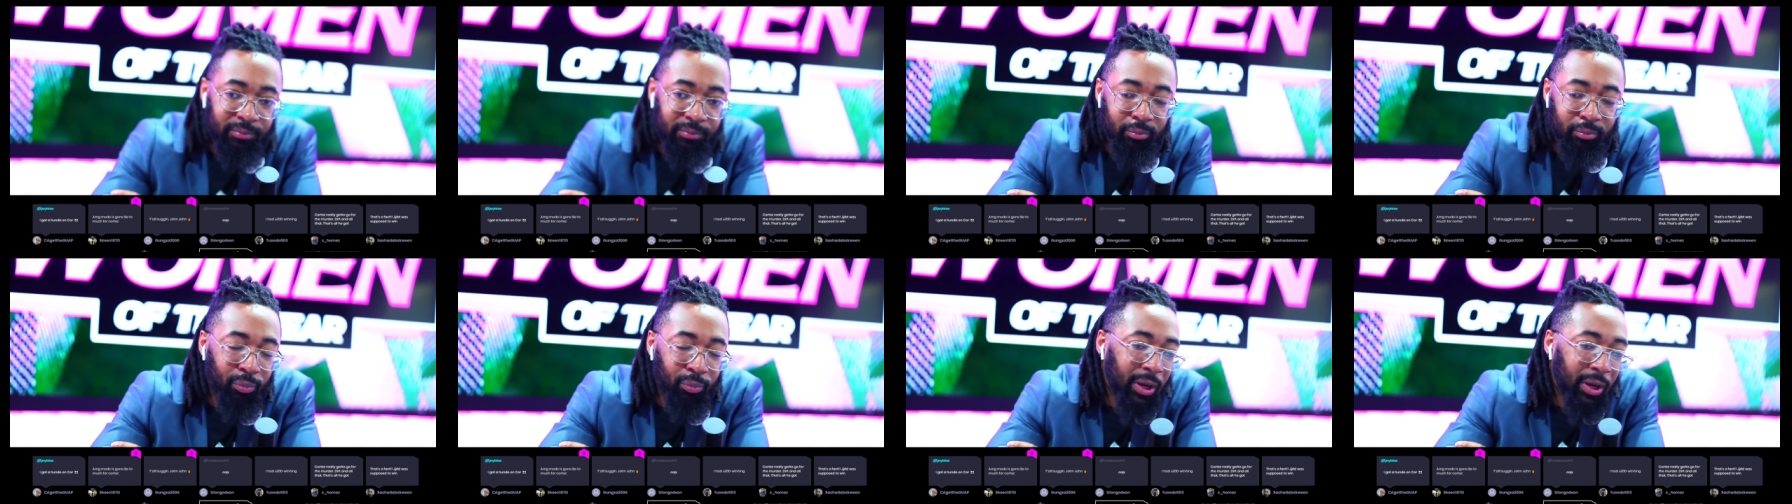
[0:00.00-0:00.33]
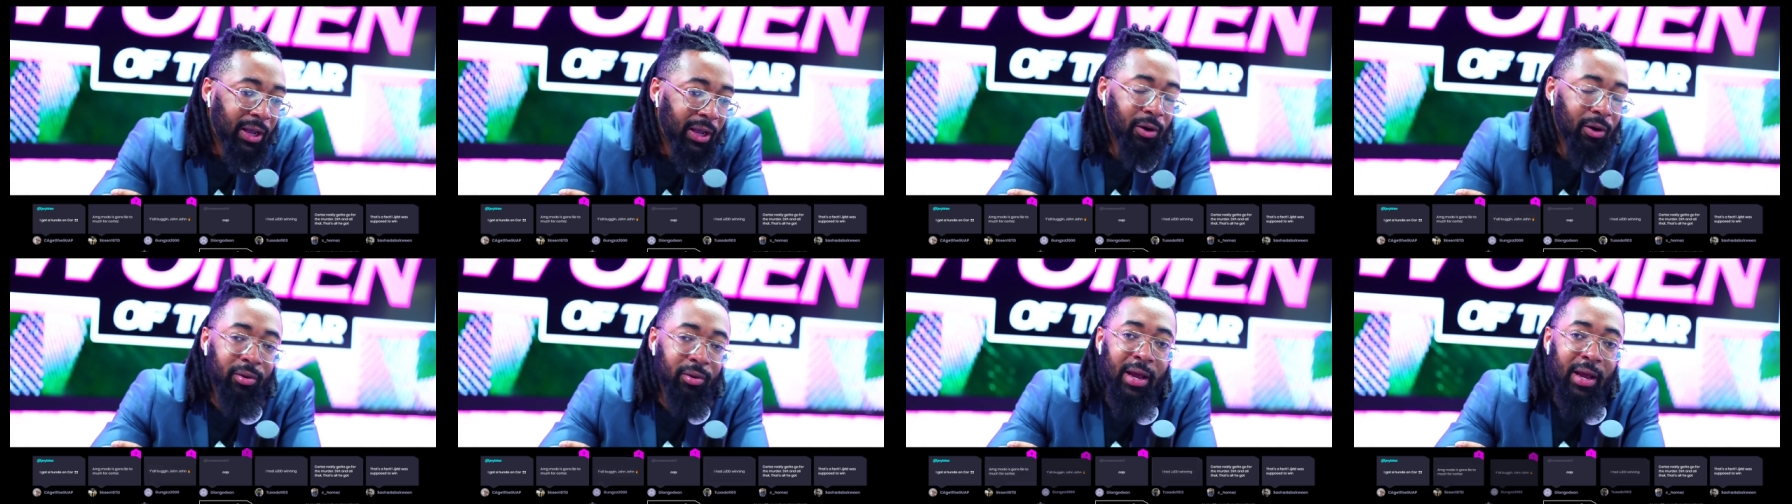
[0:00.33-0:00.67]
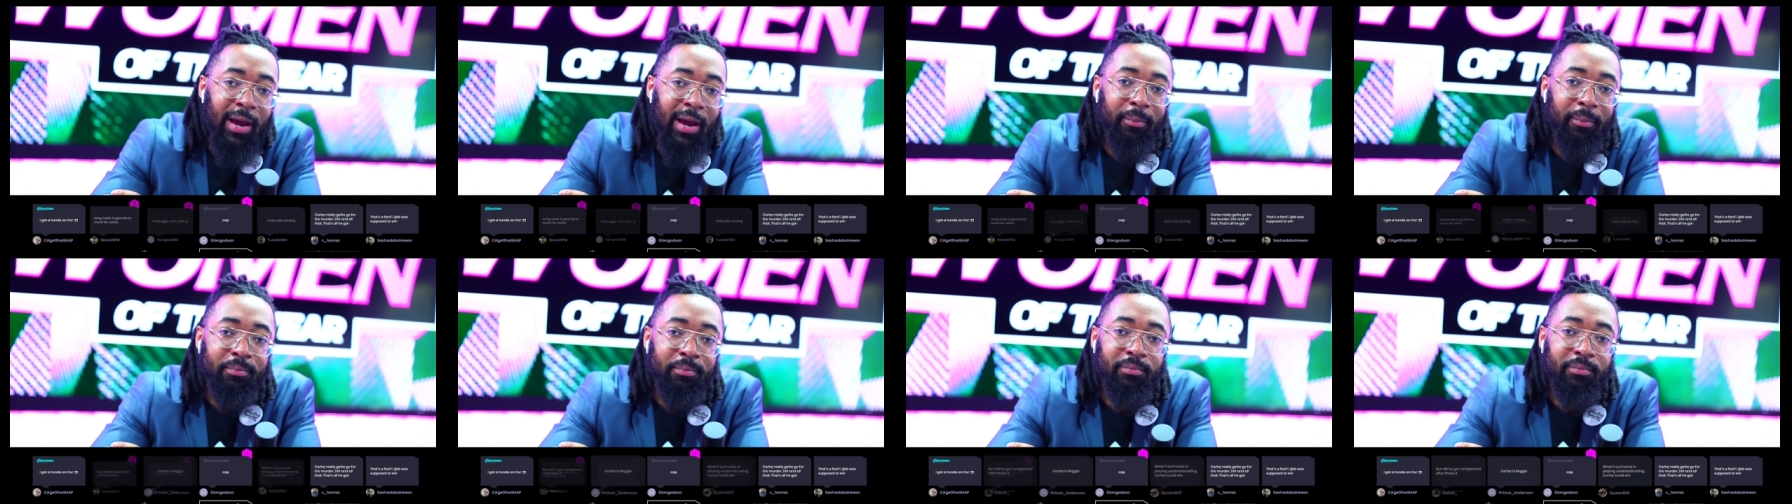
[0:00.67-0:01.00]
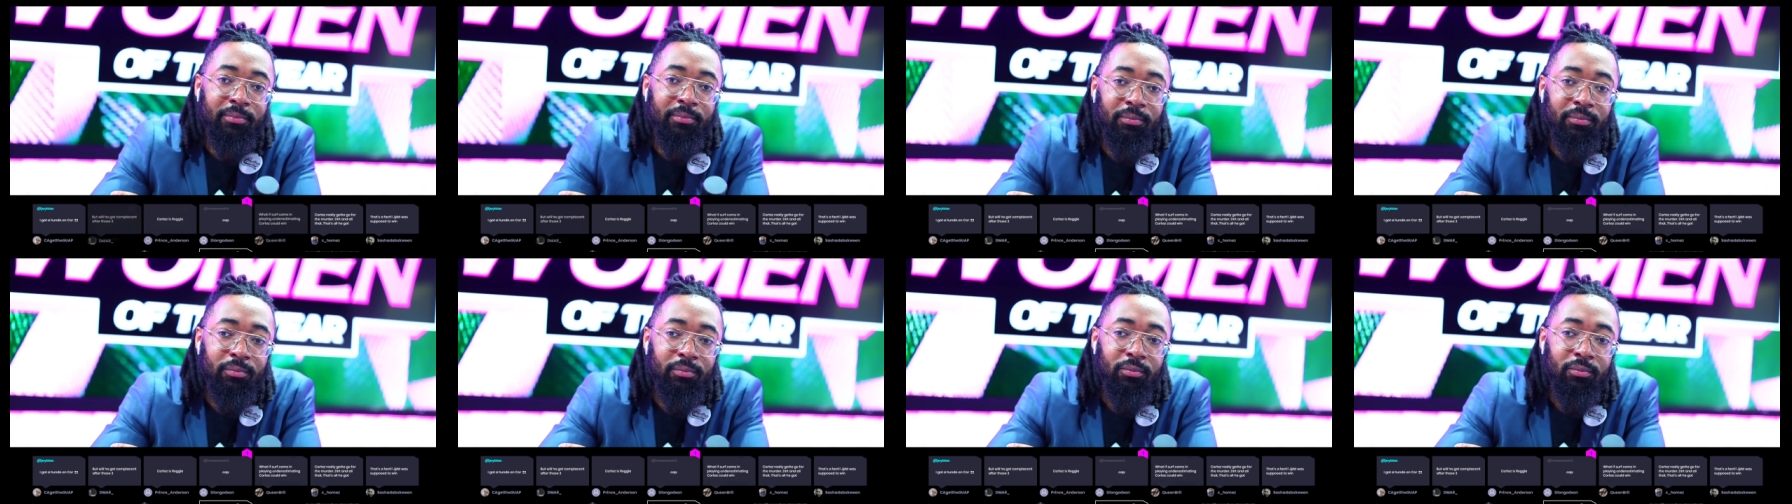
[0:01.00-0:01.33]
Play on that.
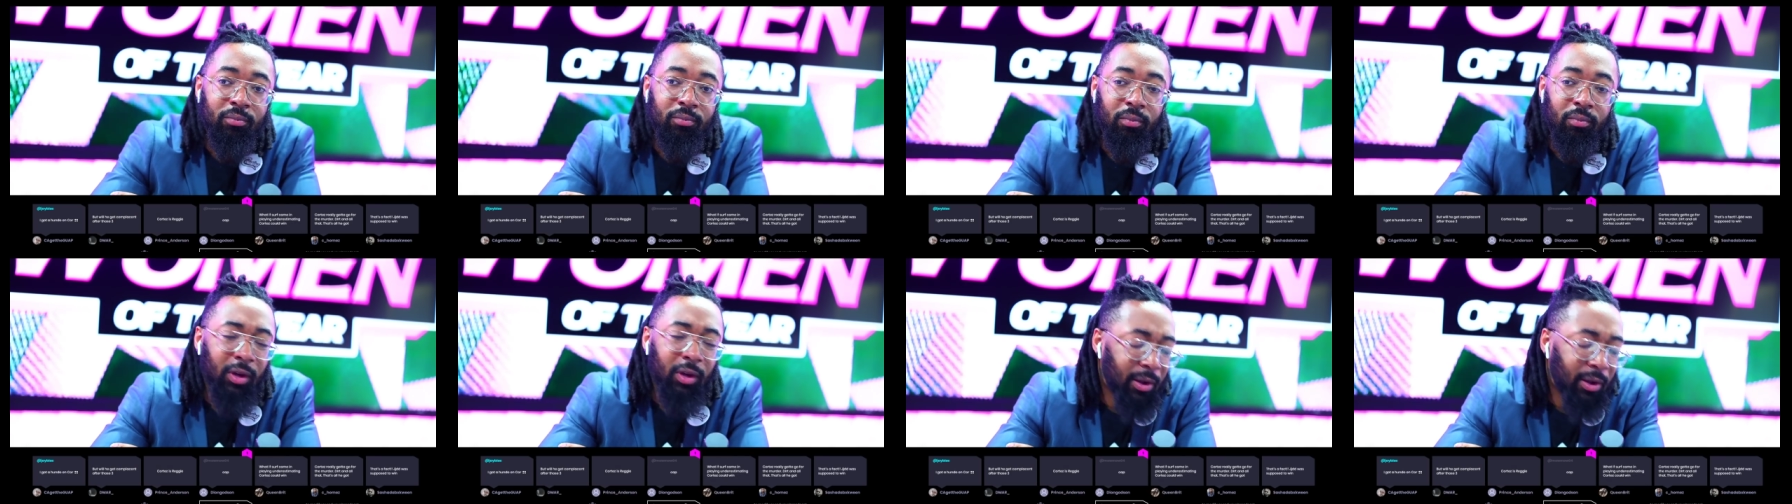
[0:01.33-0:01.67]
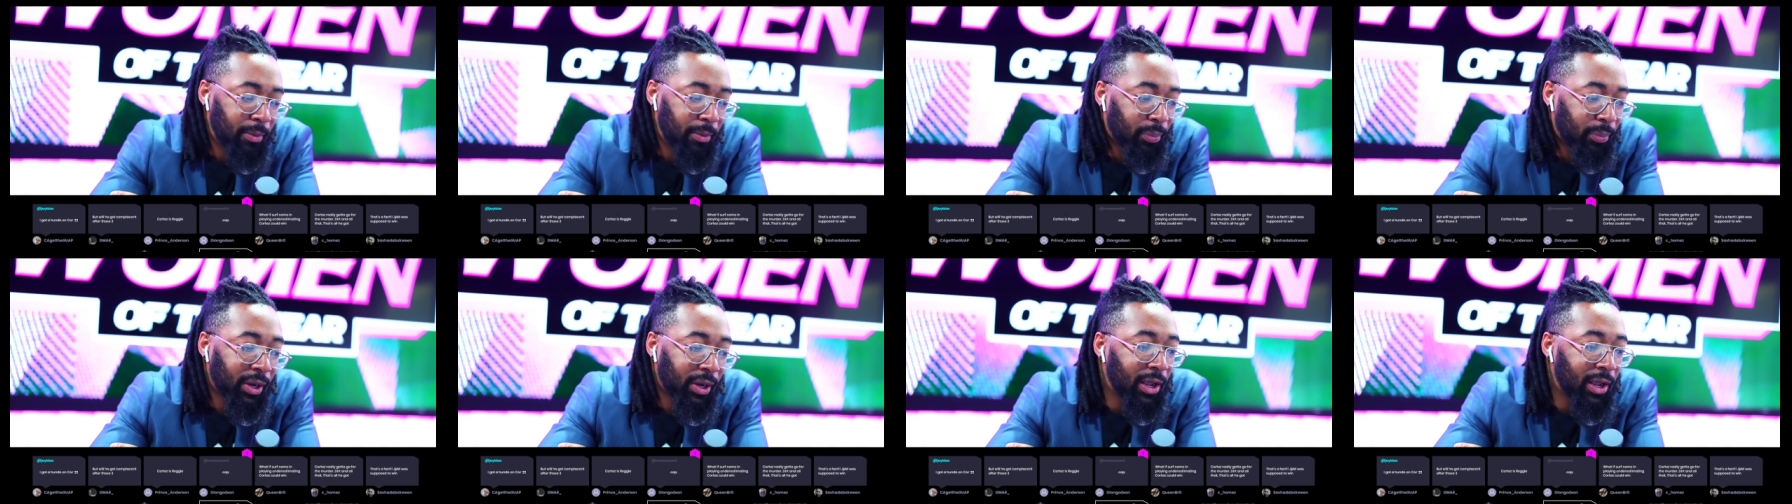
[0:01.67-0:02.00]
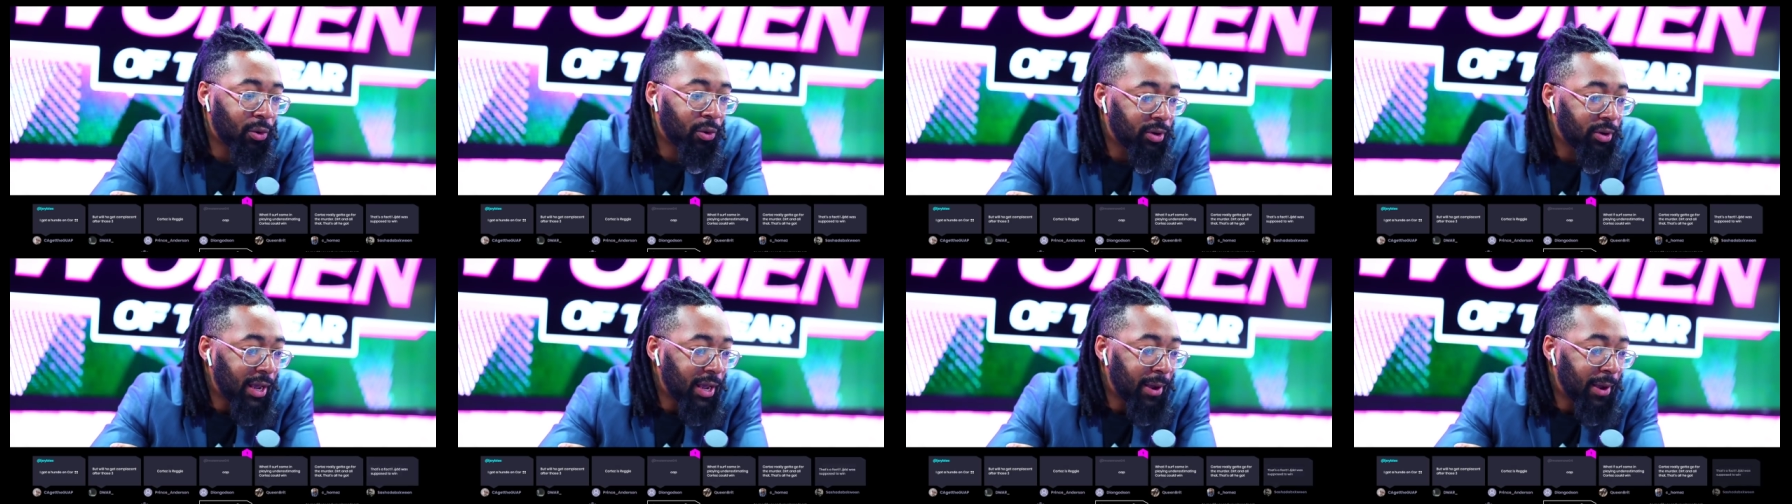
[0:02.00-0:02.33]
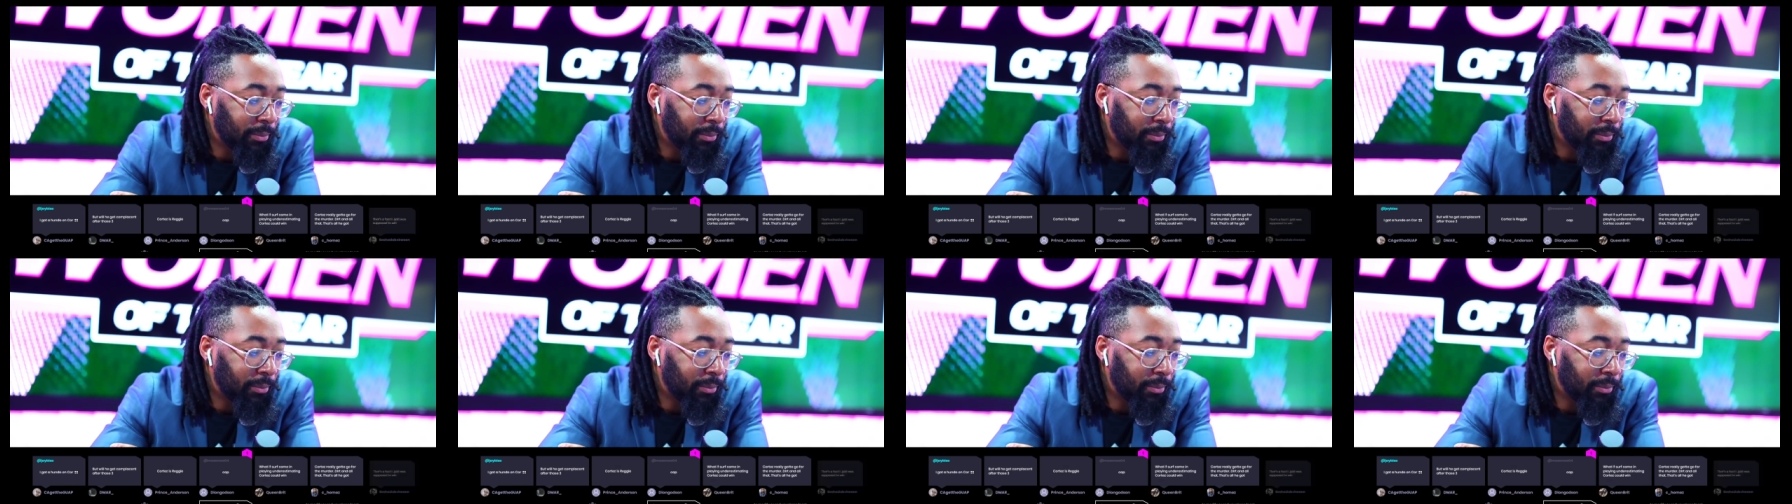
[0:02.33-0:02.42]
Play on that.